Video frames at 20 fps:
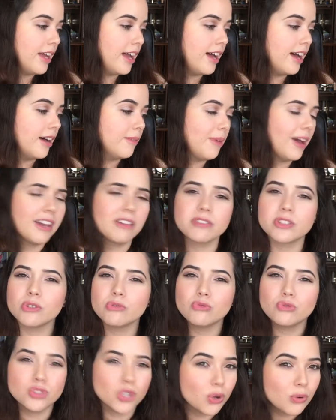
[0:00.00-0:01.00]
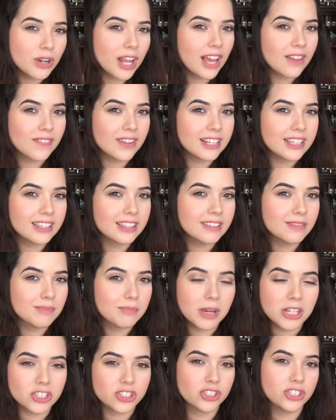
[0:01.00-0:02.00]
I also don't have
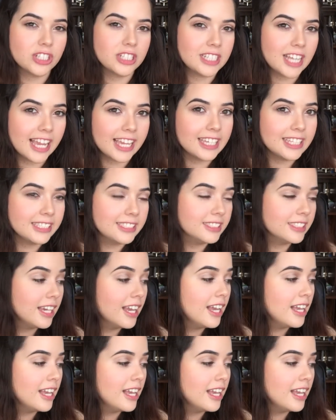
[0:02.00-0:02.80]
much to tighten,